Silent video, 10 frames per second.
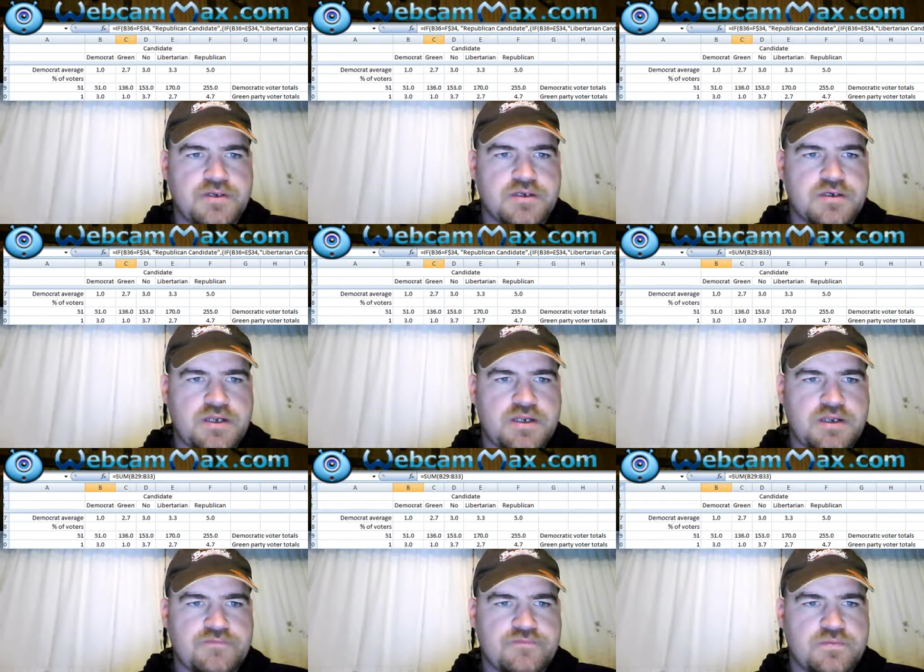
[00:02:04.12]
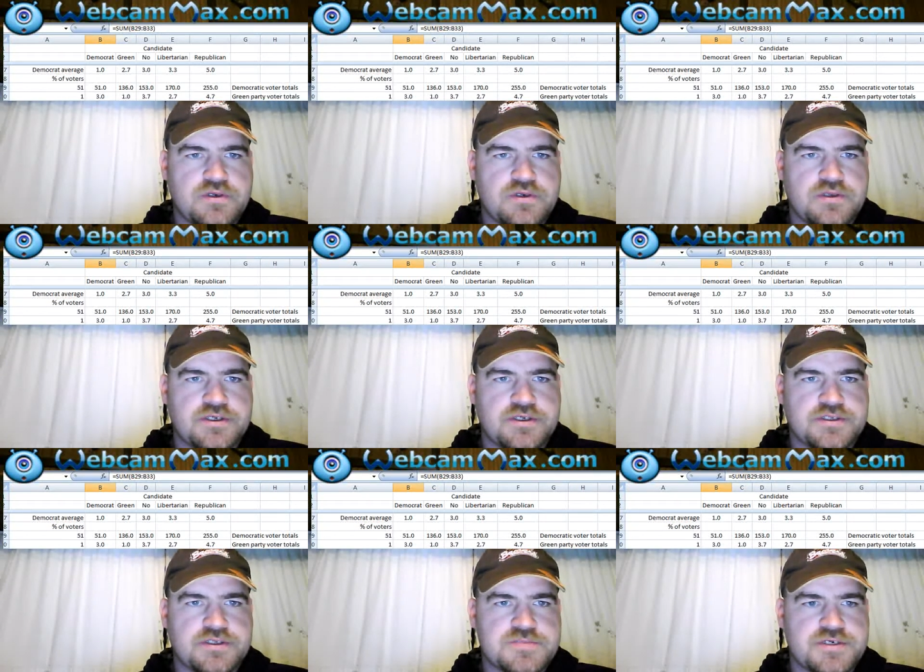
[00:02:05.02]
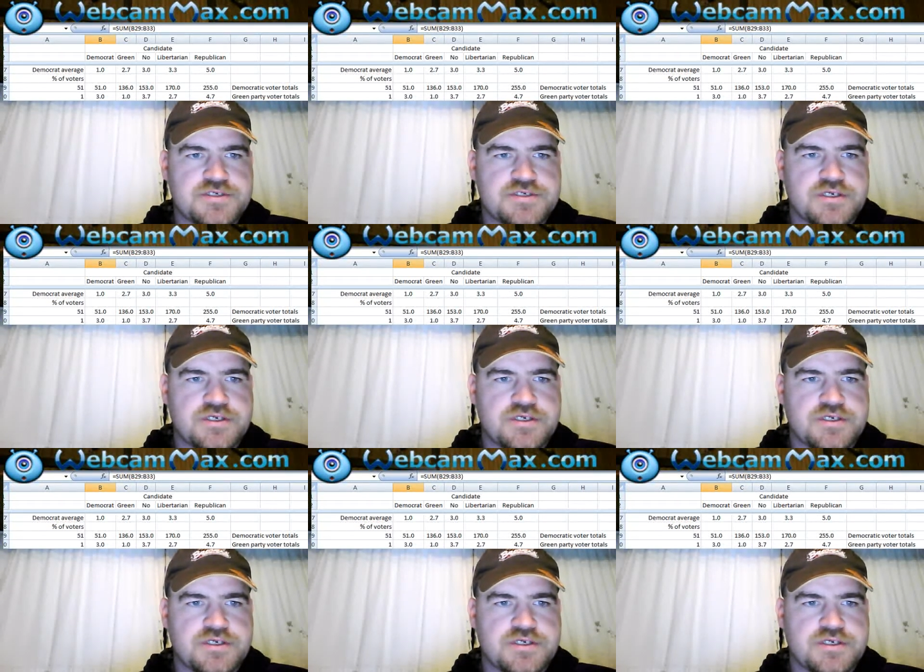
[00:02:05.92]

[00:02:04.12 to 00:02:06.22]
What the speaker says: if you want to look at this spreadsheet,